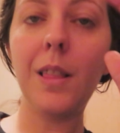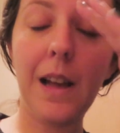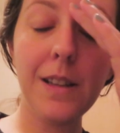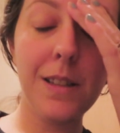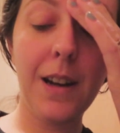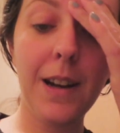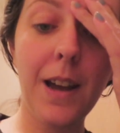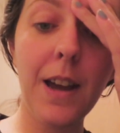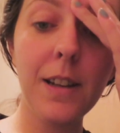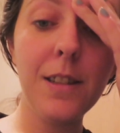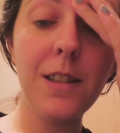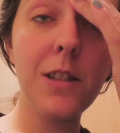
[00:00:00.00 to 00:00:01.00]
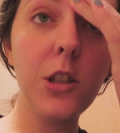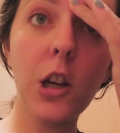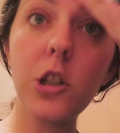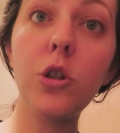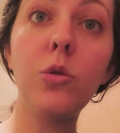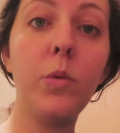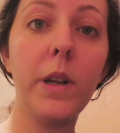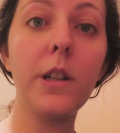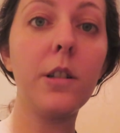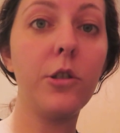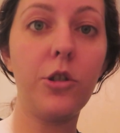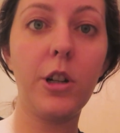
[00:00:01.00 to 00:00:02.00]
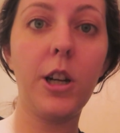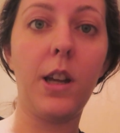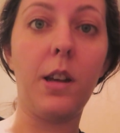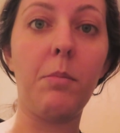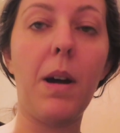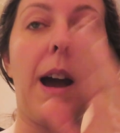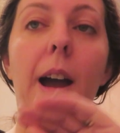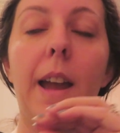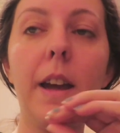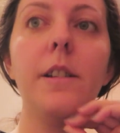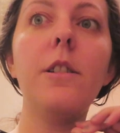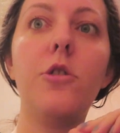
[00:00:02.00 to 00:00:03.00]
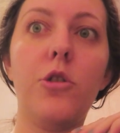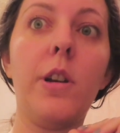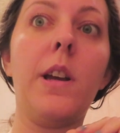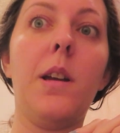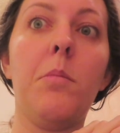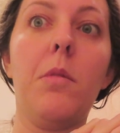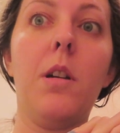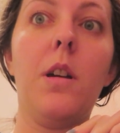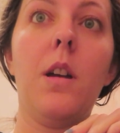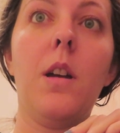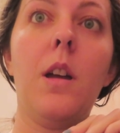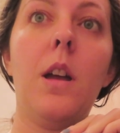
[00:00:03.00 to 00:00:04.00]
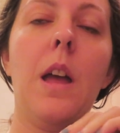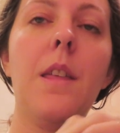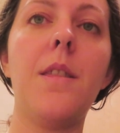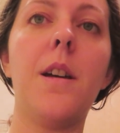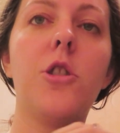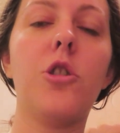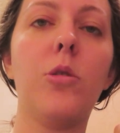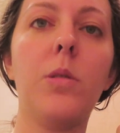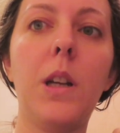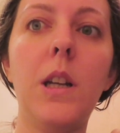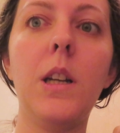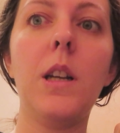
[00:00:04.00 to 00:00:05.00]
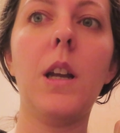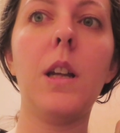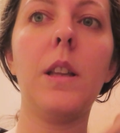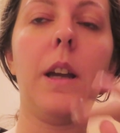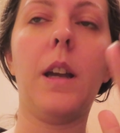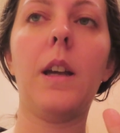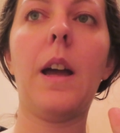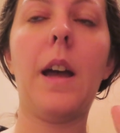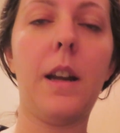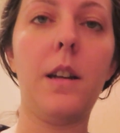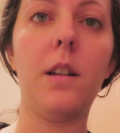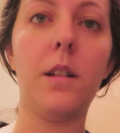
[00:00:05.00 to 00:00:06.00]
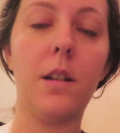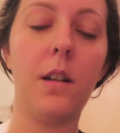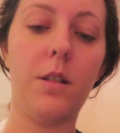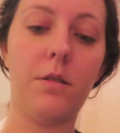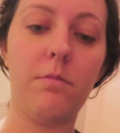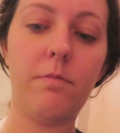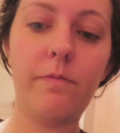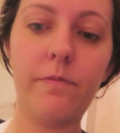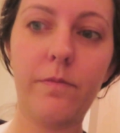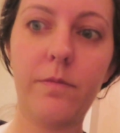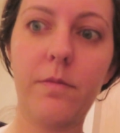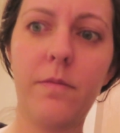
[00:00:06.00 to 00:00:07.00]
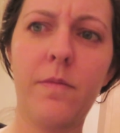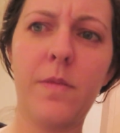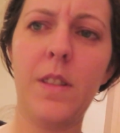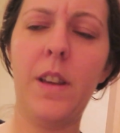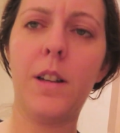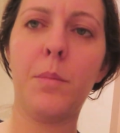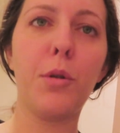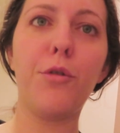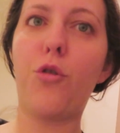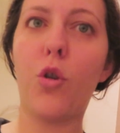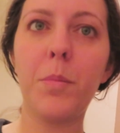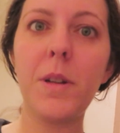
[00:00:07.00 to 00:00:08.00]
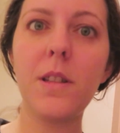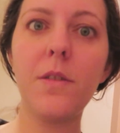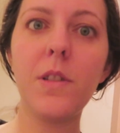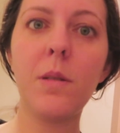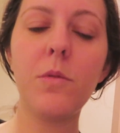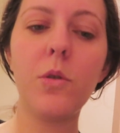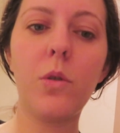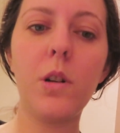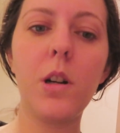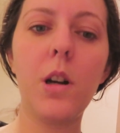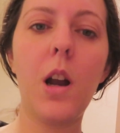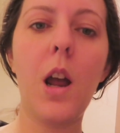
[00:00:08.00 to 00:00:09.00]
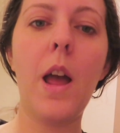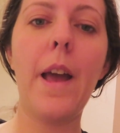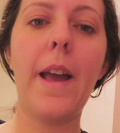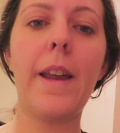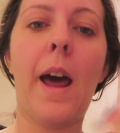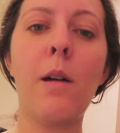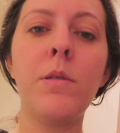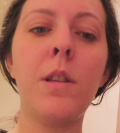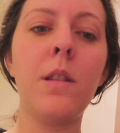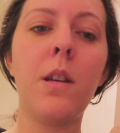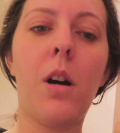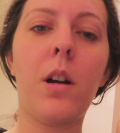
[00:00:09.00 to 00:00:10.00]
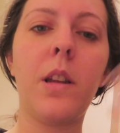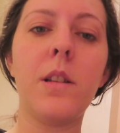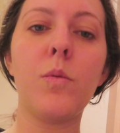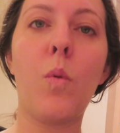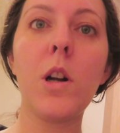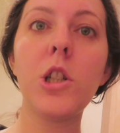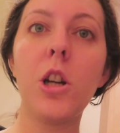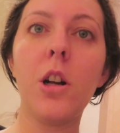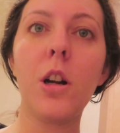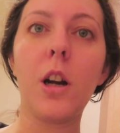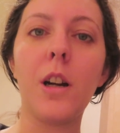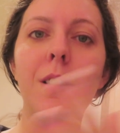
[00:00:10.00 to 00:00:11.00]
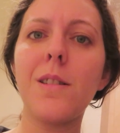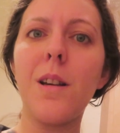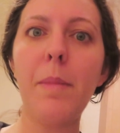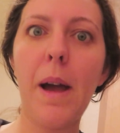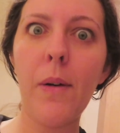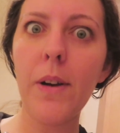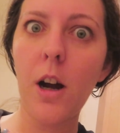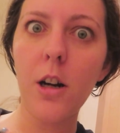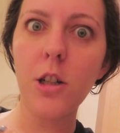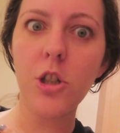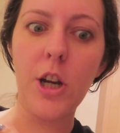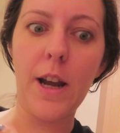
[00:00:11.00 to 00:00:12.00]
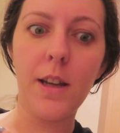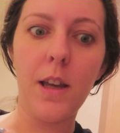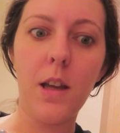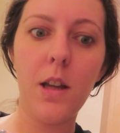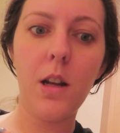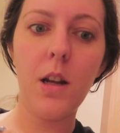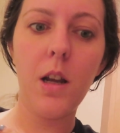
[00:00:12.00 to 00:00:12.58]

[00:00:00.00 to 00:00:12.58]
Last night I had such a weird dream. I had a dream that Jolene like had a performance of some sort. And I was in the audience watching her, and somehow I got her jacket.